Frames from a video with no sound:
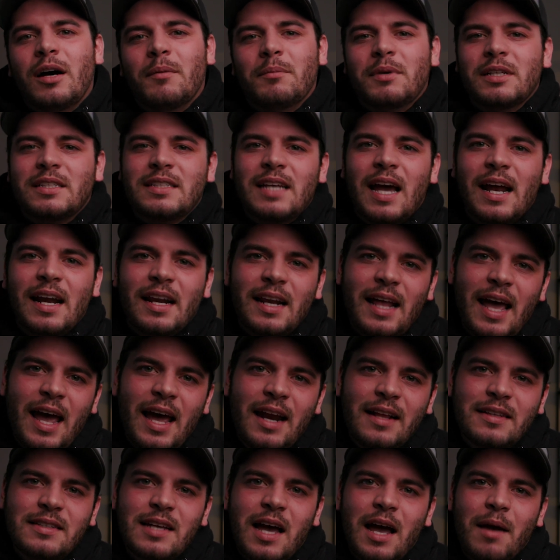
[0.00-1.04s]
decided
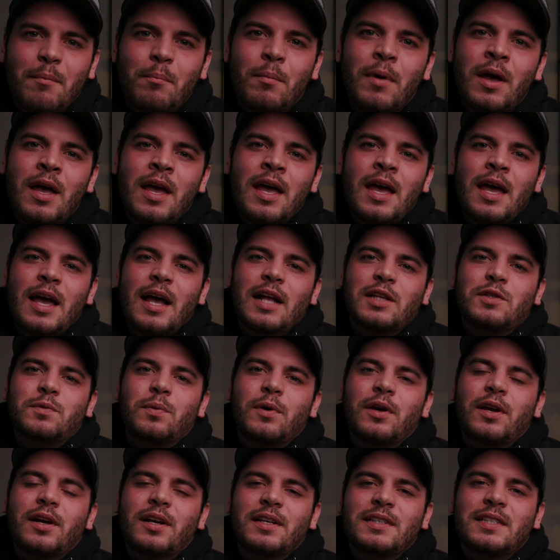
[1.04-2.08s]
ahead of time. It's
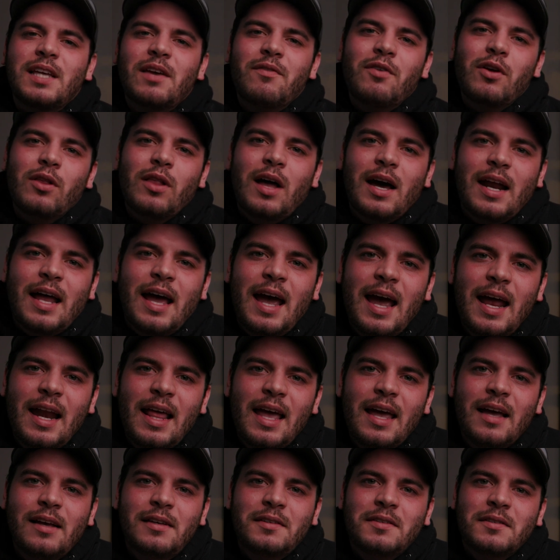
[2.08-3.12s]
really gonna save you a lot of
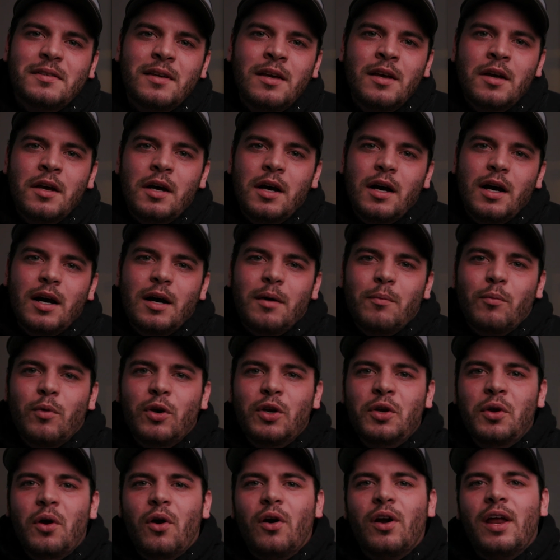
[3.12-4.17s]
headaches
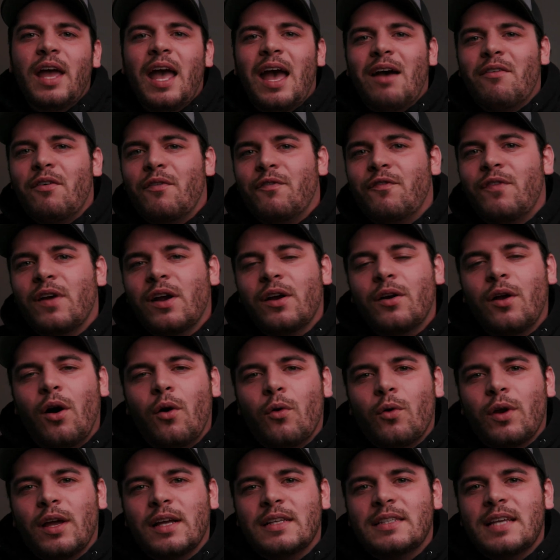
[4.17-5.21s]
when you already have it figured
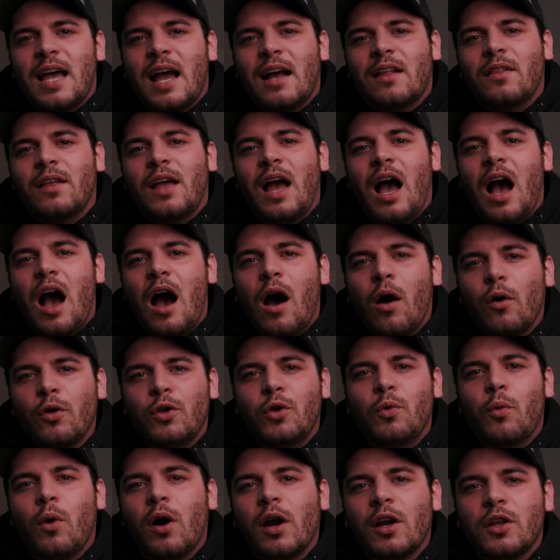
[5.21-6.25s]
out exactly how
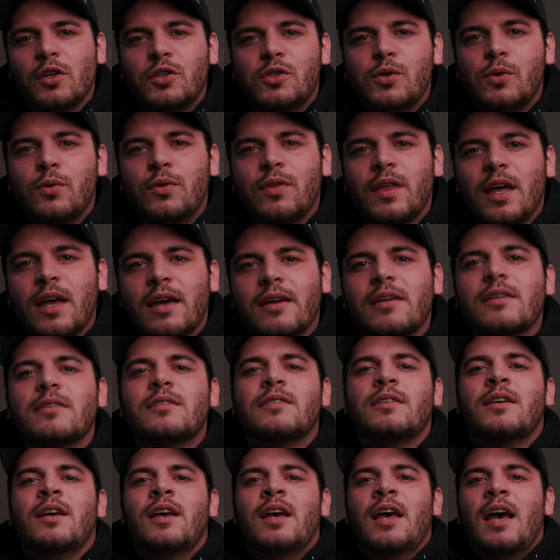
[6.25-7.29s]
you wanna do
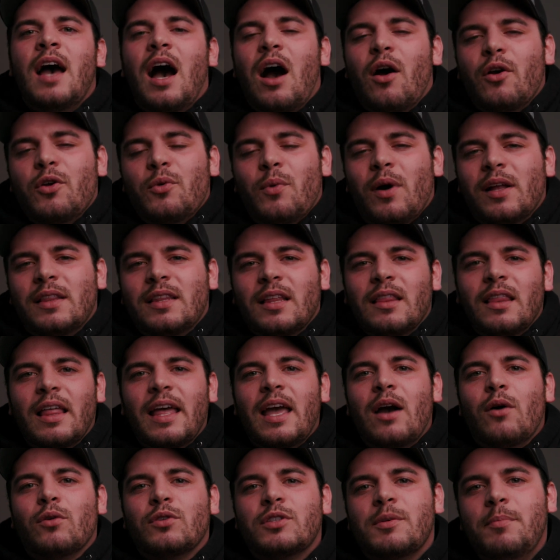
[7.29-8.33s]
things, how you want the
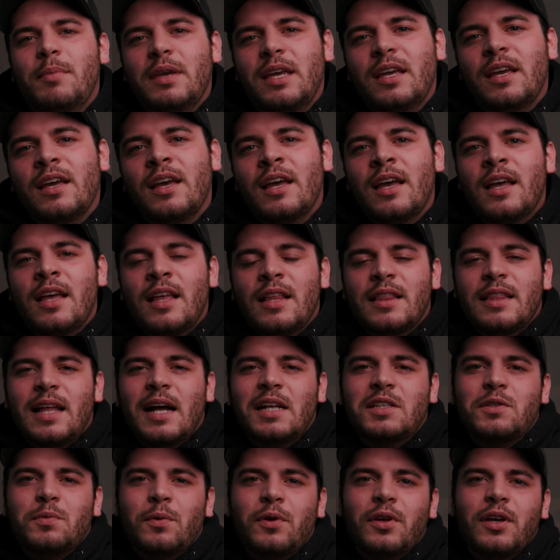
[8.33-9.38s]
layout to be.
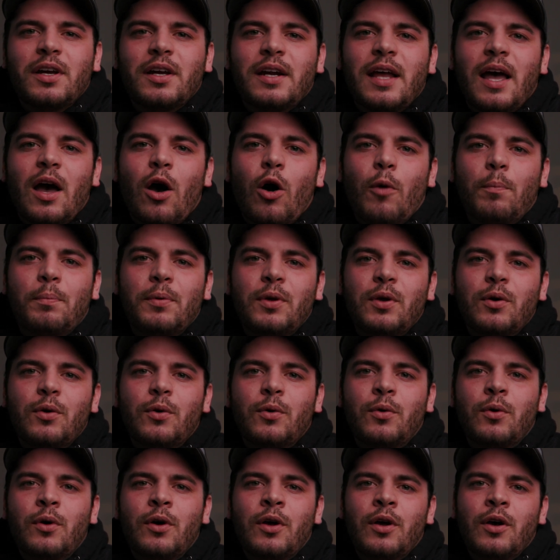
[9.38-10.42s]
That's really gonna help
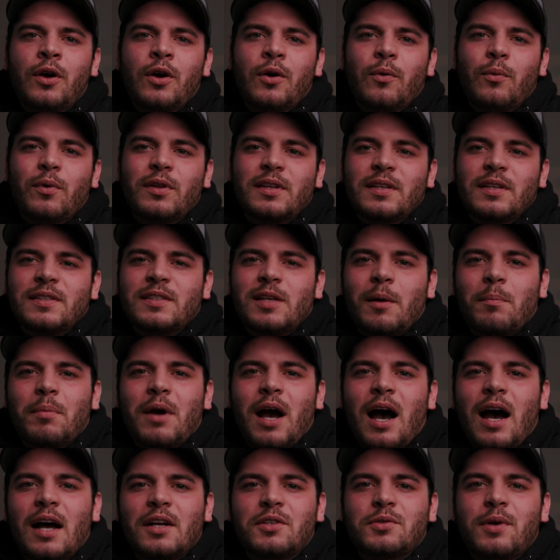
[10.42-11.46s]
you with the
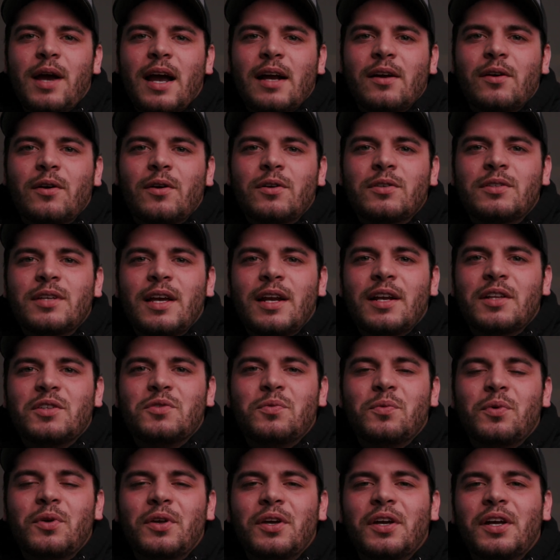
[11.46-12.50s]
subcontractors, and
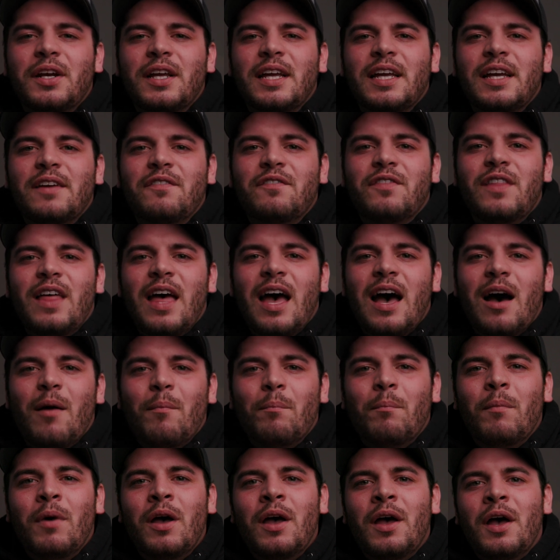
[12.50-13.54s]
it's really gonna give
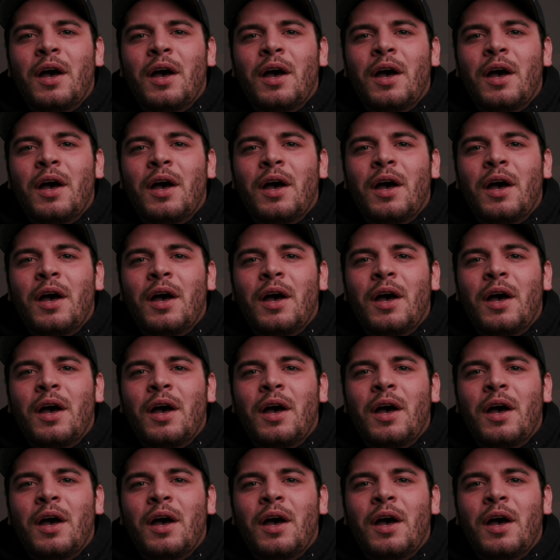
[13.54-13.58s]
them